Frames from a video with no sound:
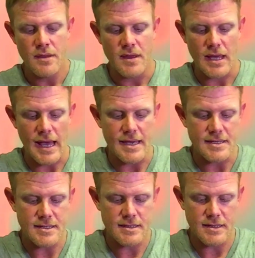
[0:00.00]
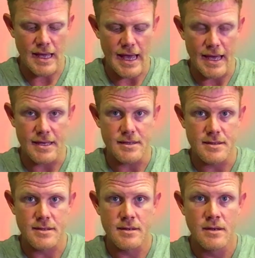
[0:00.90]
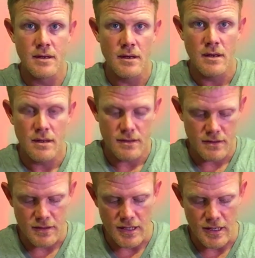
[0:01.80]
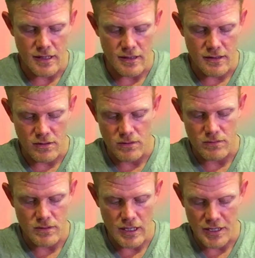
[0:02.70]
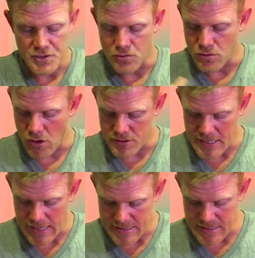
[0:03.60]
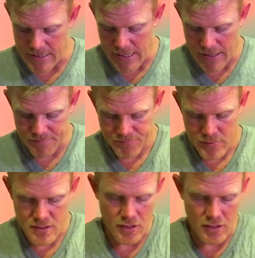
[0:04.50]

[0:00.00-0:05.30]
The case has the little electrical contacts in there.